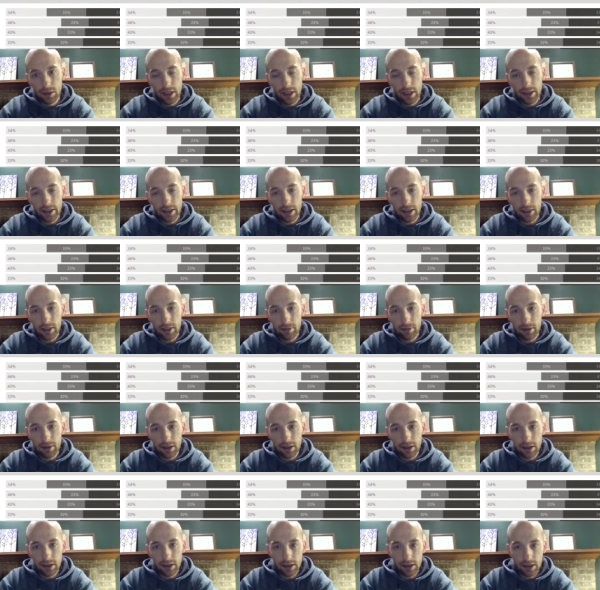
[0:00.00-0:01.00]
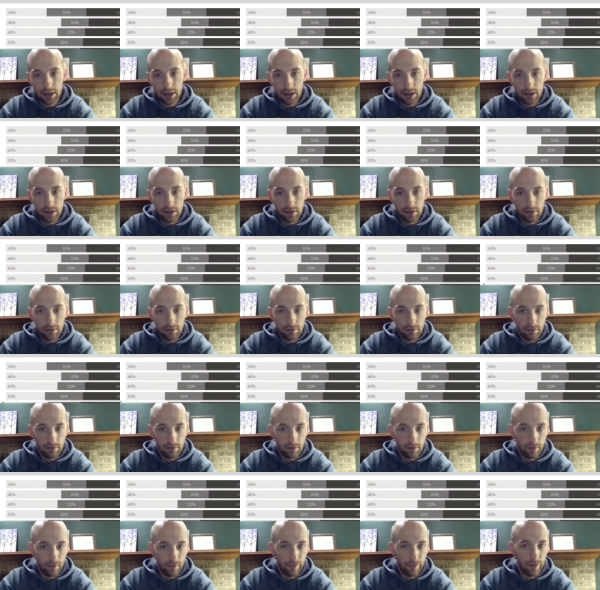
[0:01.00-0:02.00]
and then I played the
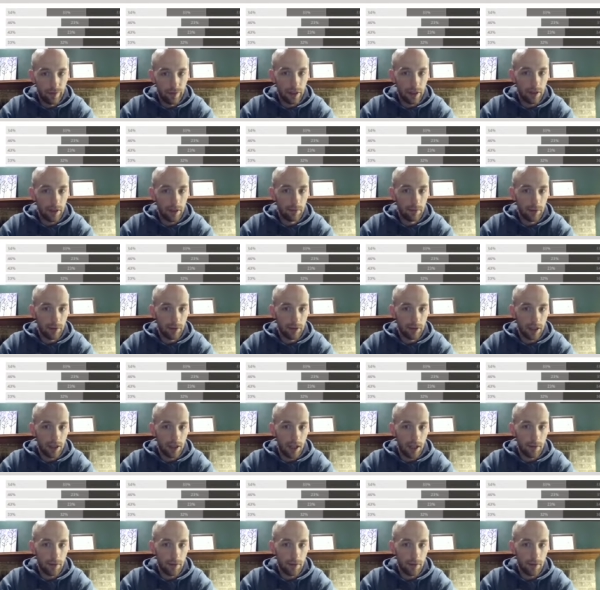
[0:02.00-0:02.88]
5th most common